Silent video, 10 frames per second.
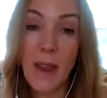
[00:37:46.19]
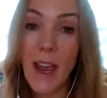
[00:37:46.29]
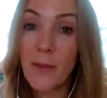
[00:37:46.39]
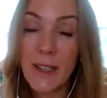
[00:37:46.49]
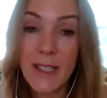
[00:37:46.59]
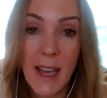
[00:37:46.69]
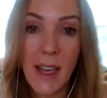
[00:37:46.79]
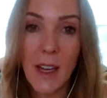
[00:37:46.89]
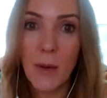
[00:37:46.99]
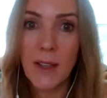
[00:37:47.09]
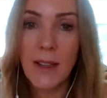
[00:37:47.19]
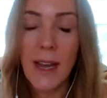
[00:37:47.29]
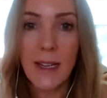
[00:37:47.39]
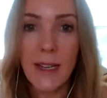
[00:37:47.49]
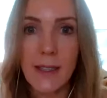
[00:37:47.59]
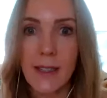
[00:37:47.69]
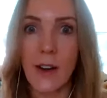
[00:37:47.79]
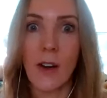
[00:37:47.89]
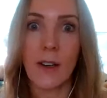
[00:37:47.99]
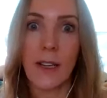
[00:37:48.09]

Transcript: every day with clients that are